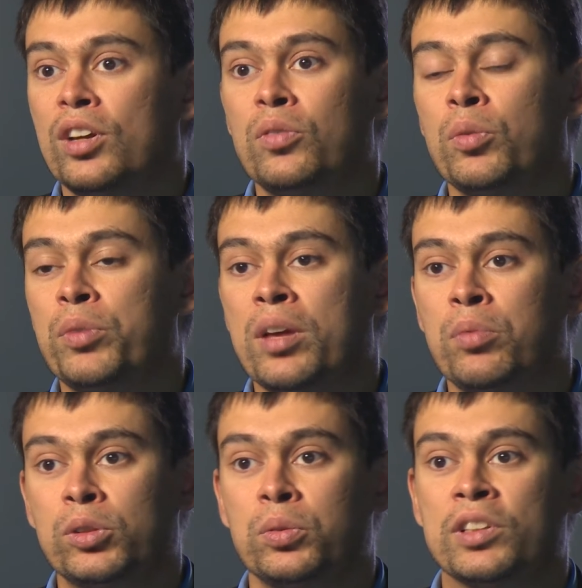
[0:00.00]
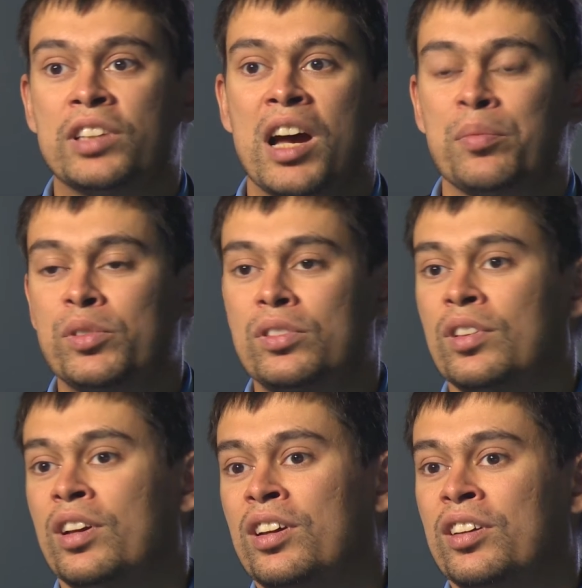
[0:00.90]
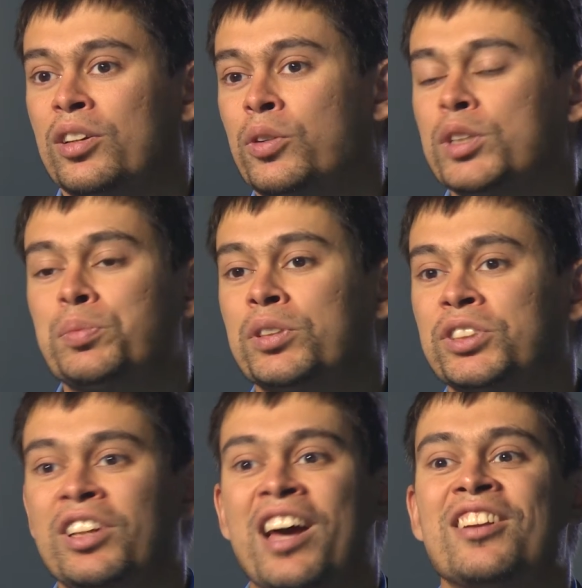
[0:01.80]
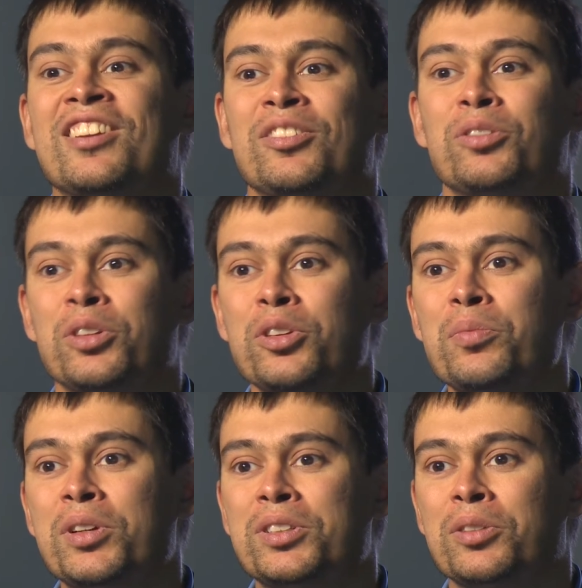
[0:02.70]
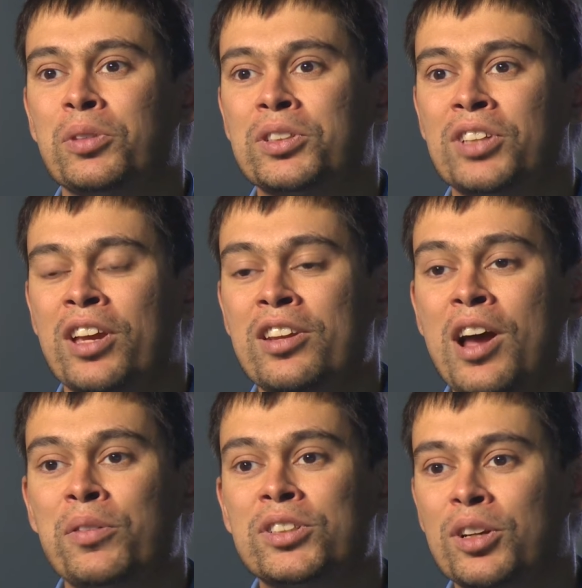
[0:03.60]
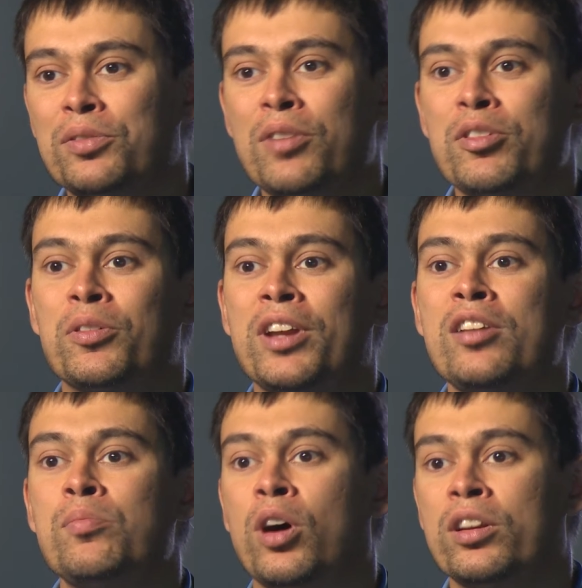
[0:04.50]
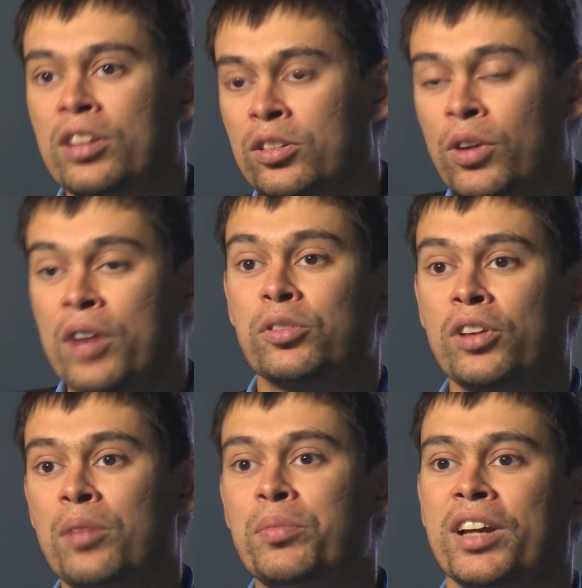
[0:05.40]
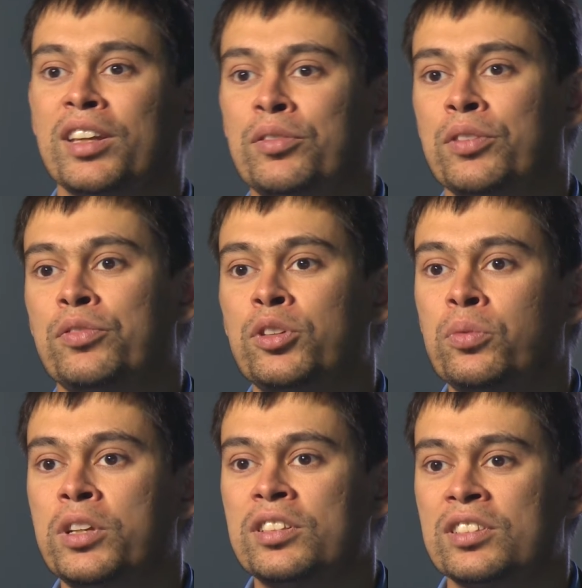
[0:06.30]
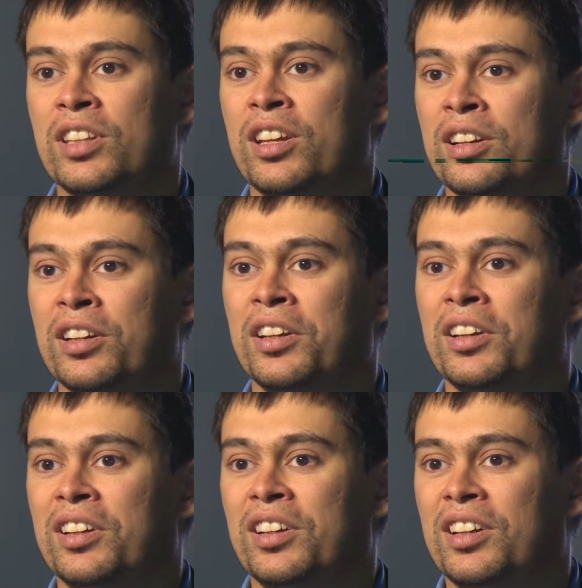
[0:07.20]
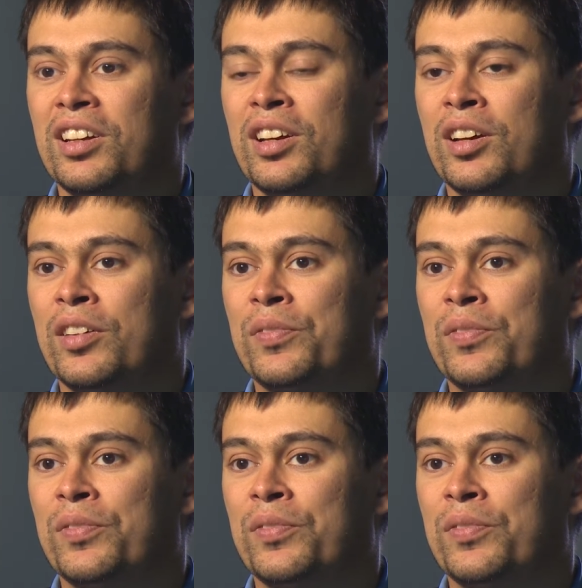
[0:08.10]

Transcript: we'll be able to adapt CRISPR gene editing to humans, and we'll say, now instead of giving you an antibody that you have to come back every few weeks and get a